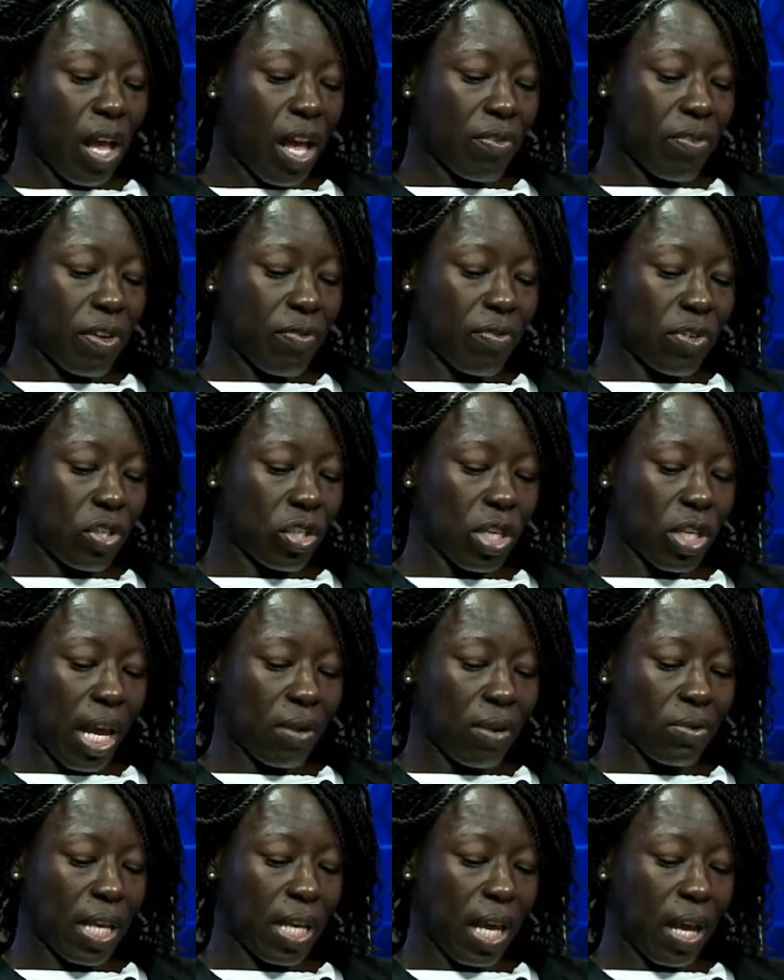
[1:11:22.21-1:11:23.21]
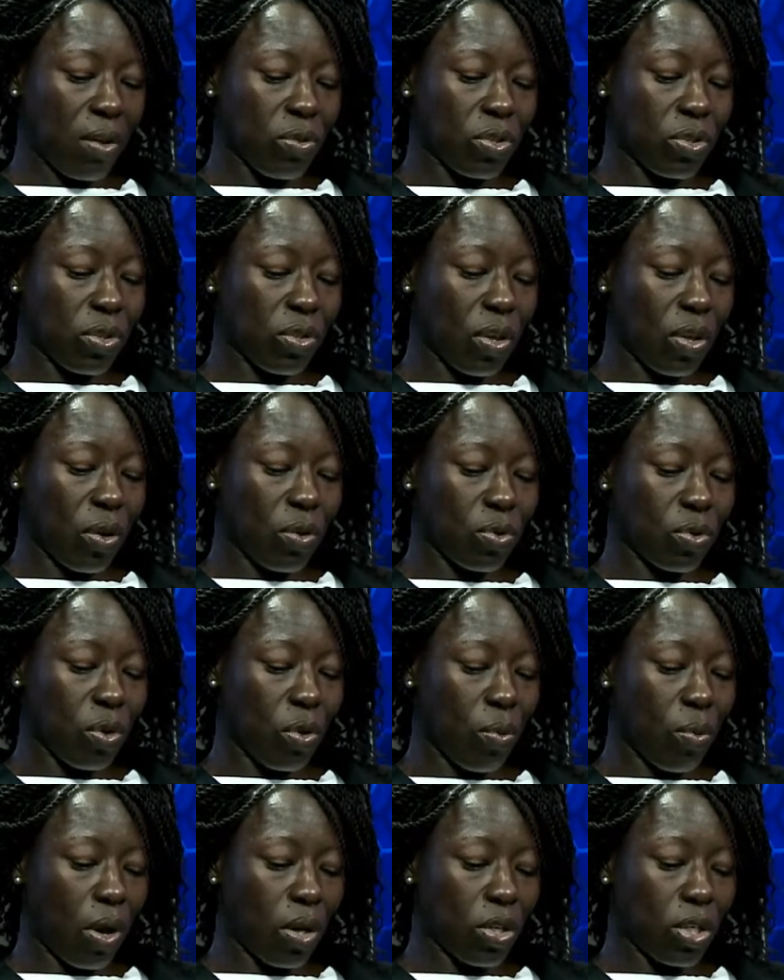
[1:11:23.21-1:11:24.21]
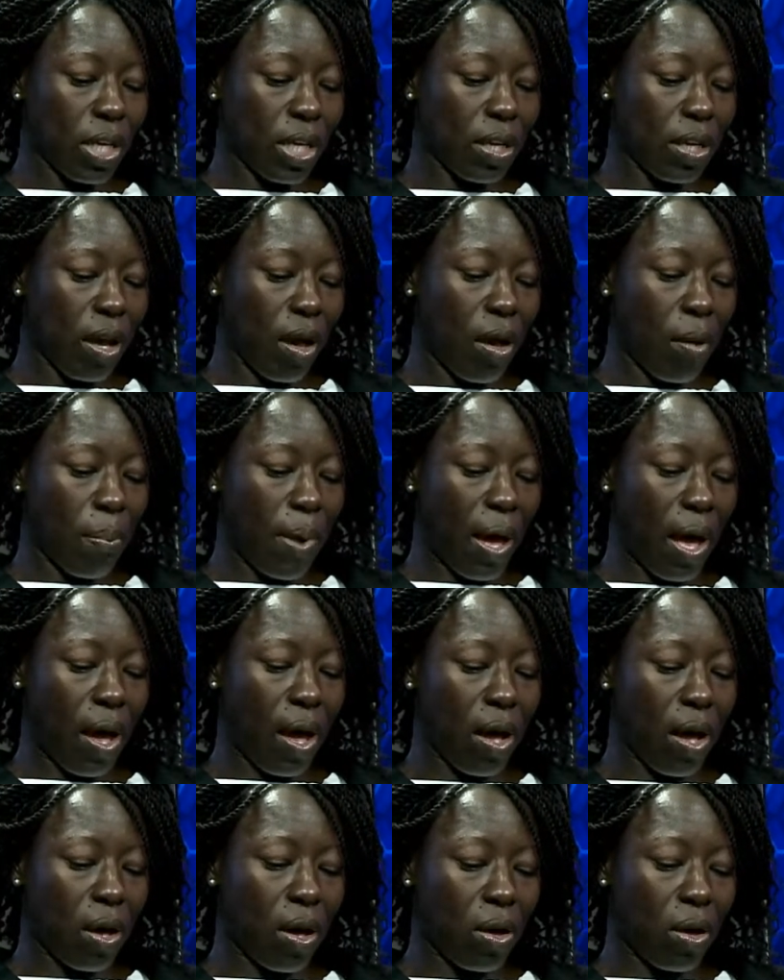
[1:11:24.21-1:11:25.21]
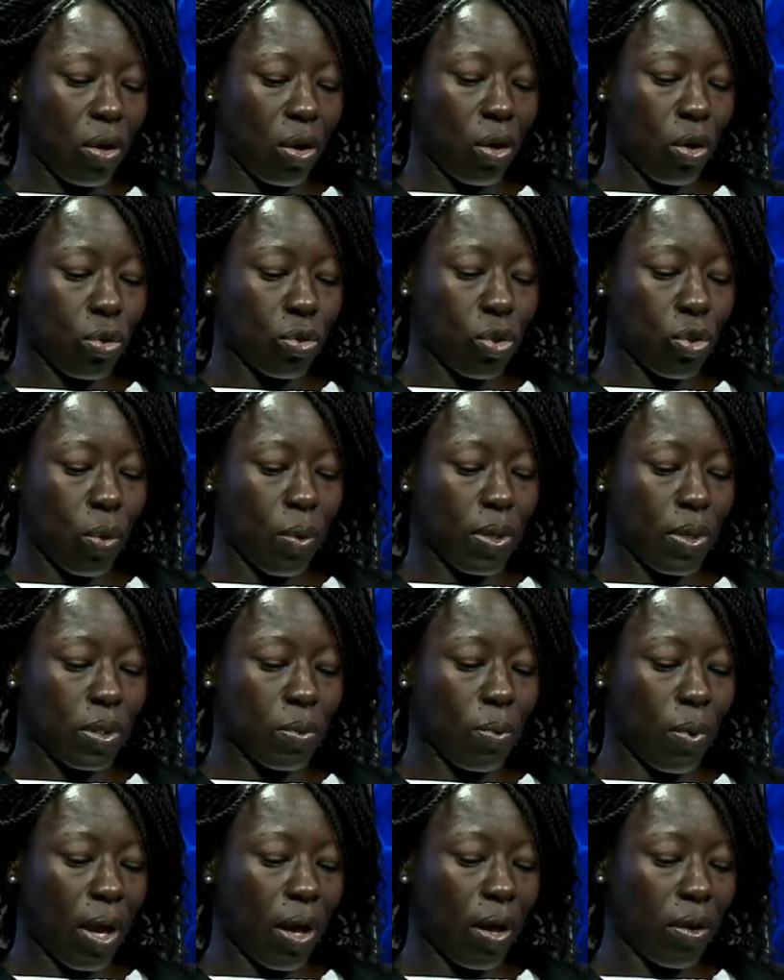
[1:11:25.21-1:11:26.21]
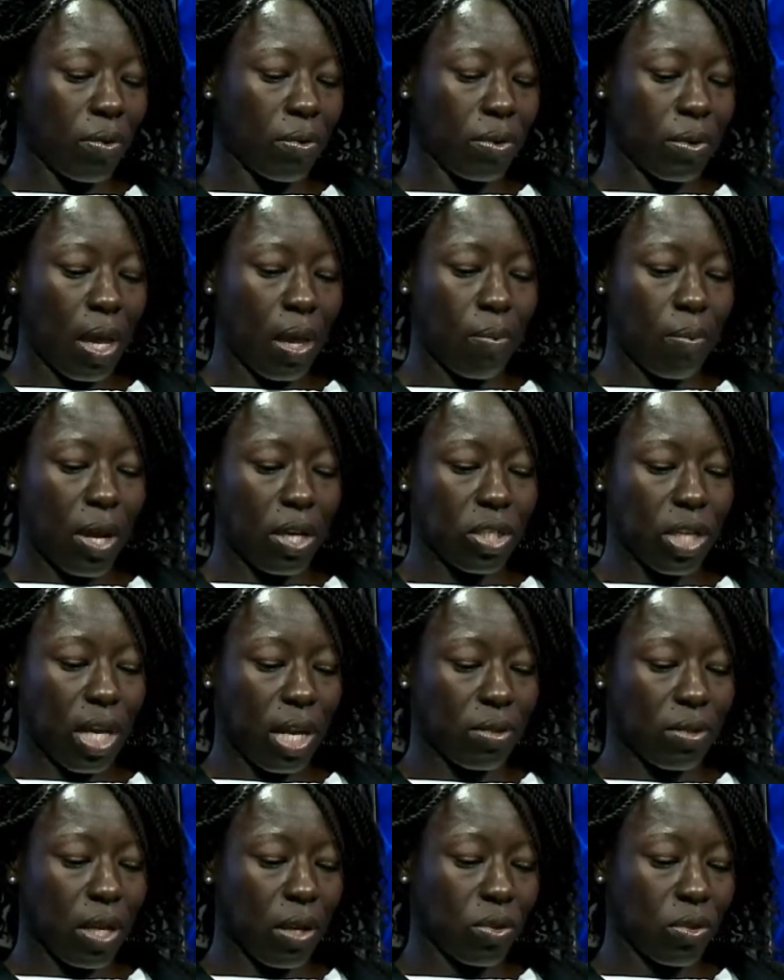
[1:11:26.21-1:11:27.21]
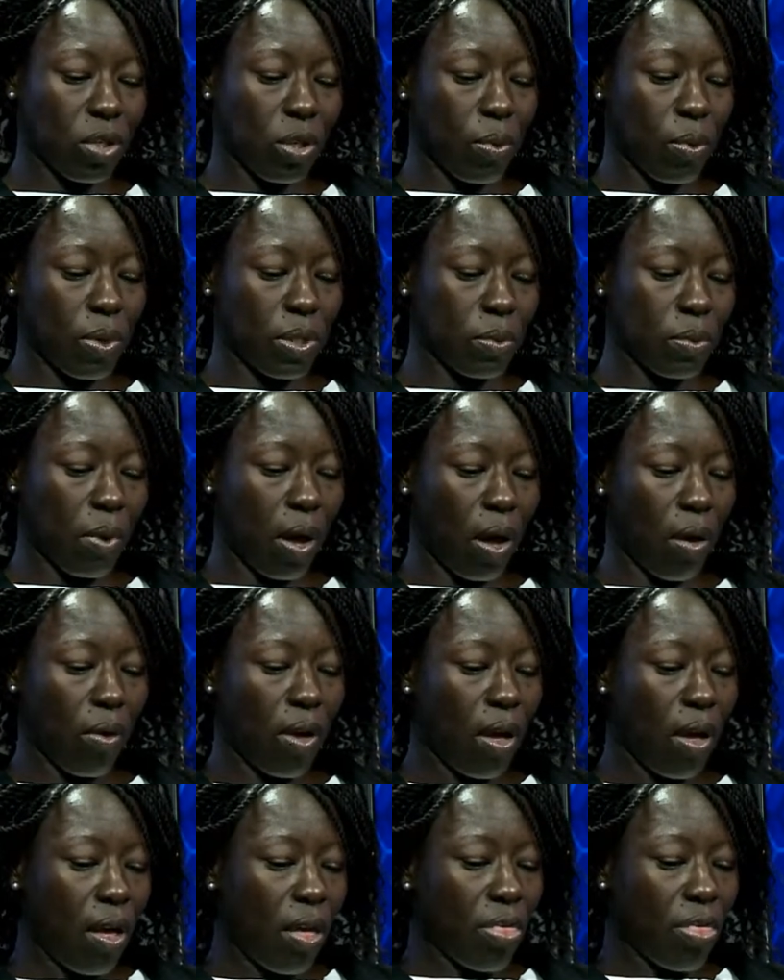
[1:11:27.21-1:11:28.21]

I've given shout outs to those who are watching. Pa Kojo as well, a shout out to you as well.